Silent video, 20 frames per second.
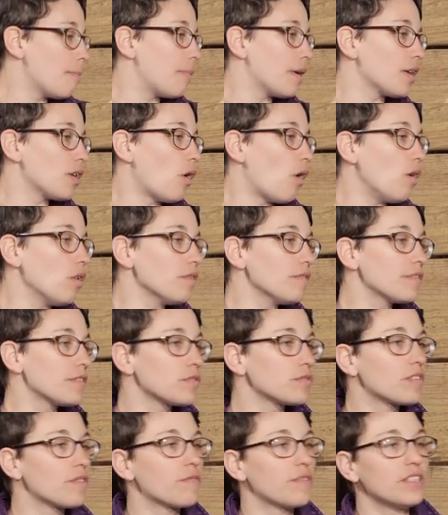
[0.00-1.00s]
but all of
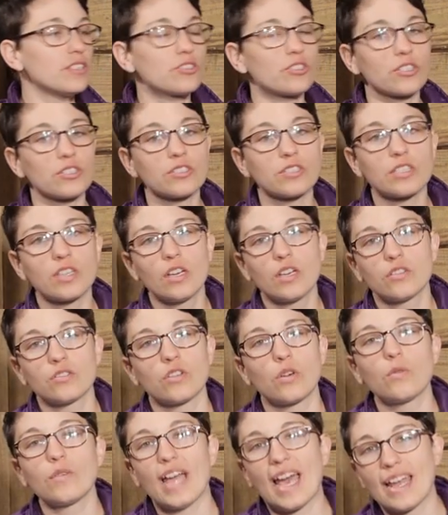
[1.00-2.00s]
those features
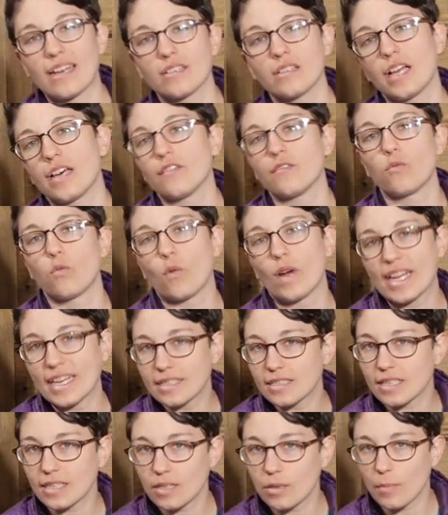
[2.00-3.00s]
don't add a lot of
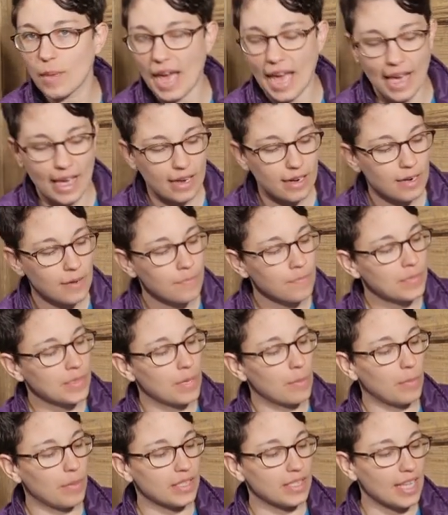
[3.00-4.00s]
weight to the pack,
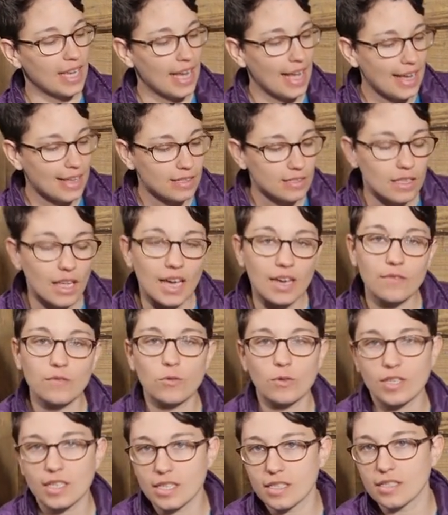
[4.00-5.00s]
but they add a lot of
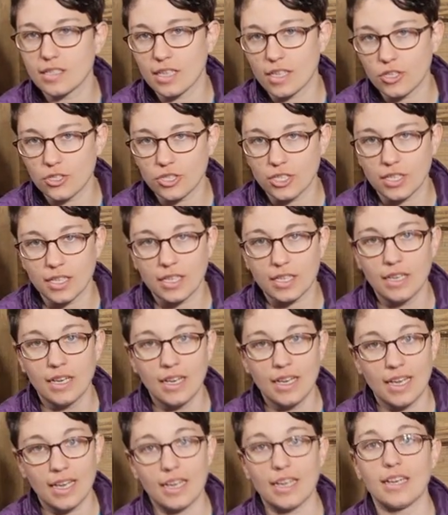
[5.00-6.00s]
organization.
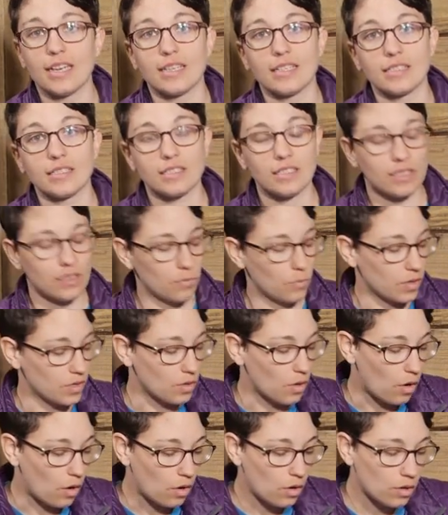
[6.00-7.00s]
And
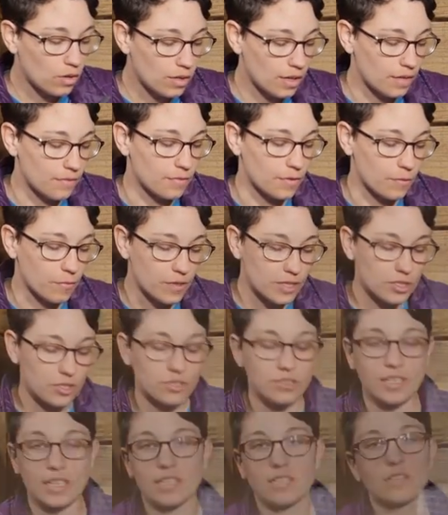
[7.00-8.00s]
with all of the
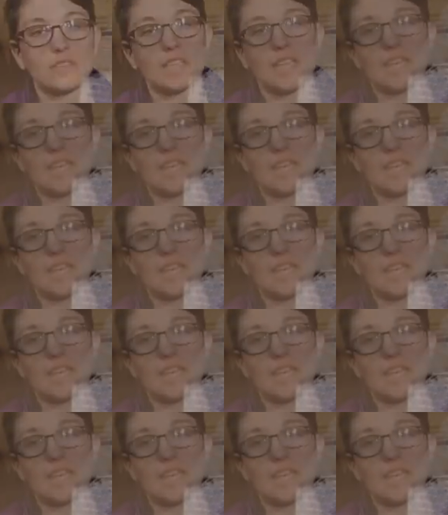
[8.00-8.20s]
features that you